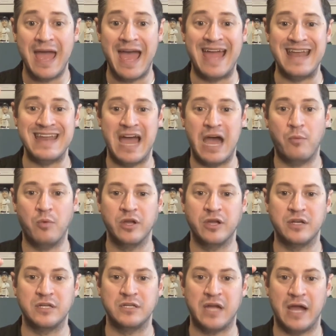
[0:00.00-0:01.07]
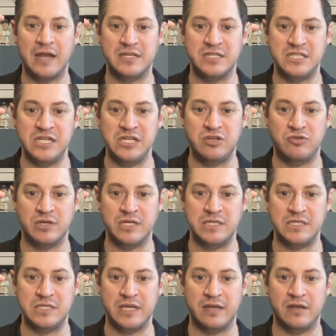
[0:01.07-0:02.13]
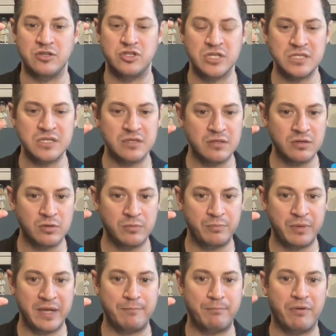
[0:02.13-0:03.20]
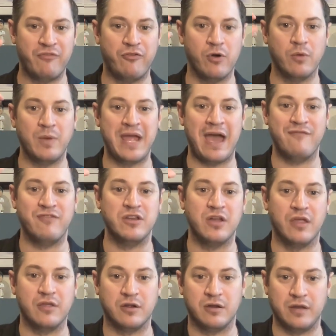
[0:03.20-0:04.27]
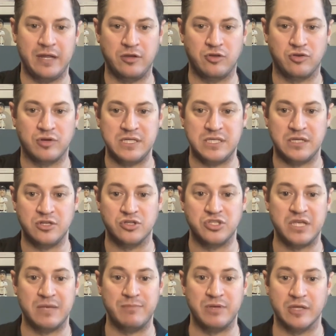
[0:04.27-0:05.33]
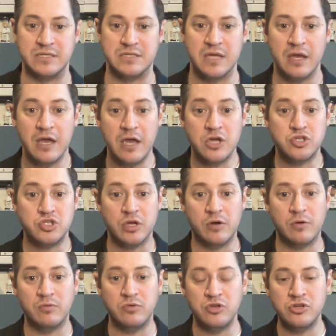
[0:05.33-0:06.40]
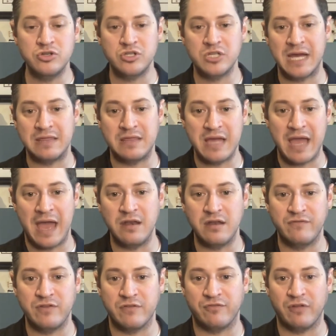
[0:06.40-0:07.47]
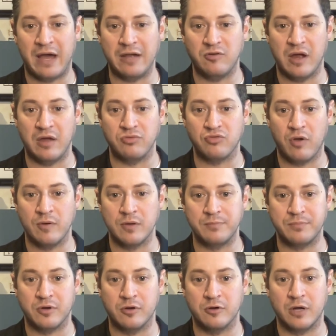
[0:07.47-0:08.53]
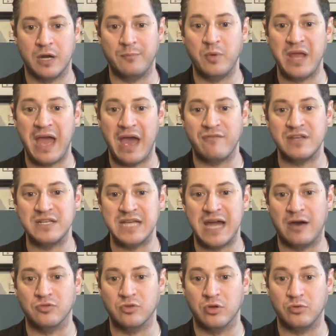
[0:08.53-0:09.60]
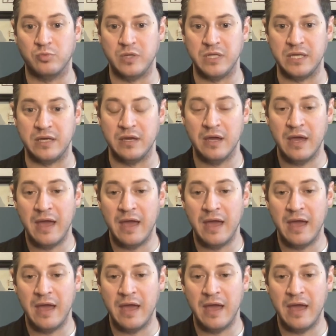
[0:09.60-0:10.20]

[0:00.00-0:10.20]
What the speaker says: And now we're going to kind of decrease it just a little bit before we have another increase in your stimulus. So usually at the end of your flat ground throwing program, we have a download week.